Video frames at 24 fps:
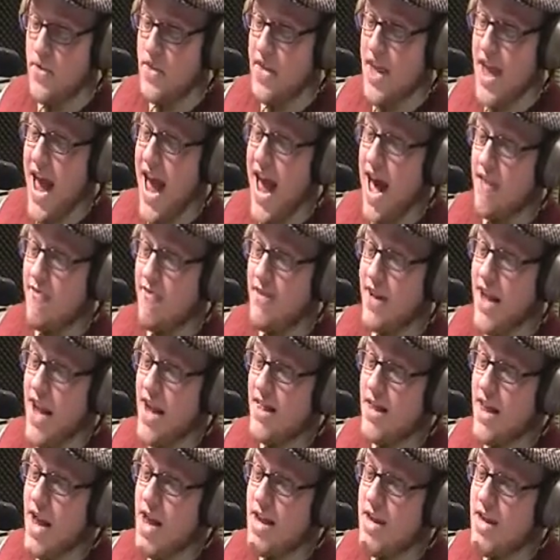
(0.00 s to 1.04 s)
They
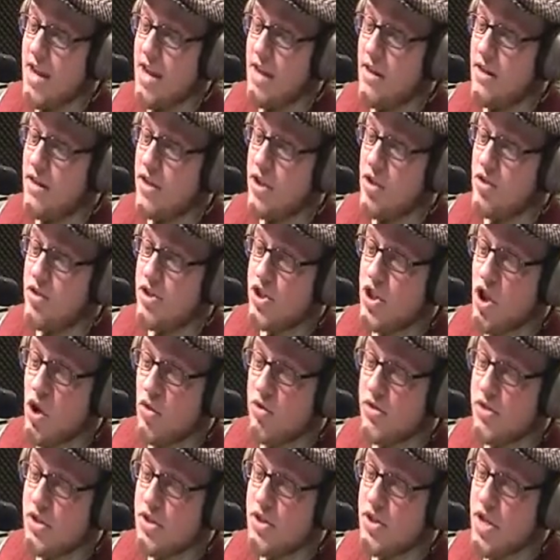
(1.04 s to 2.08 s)
advocate the idea that there is
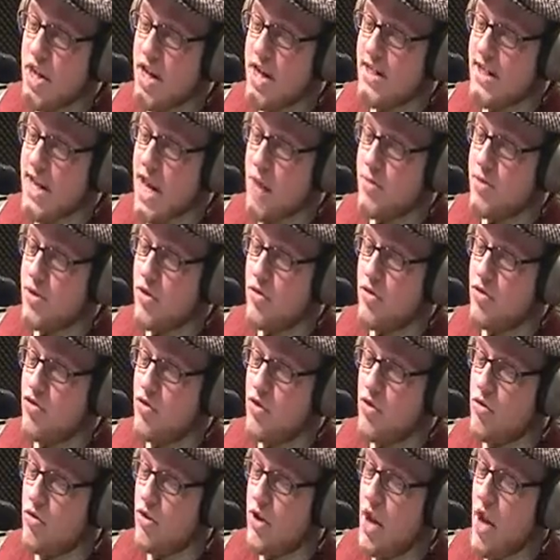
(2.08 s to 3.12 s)
no such thing as absolute
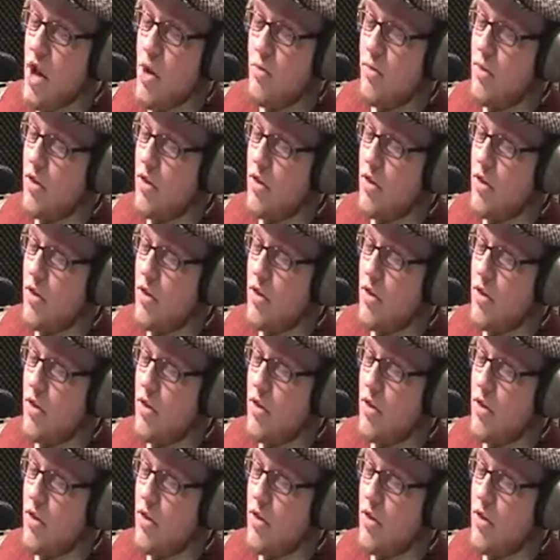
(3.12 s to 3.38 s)
truth,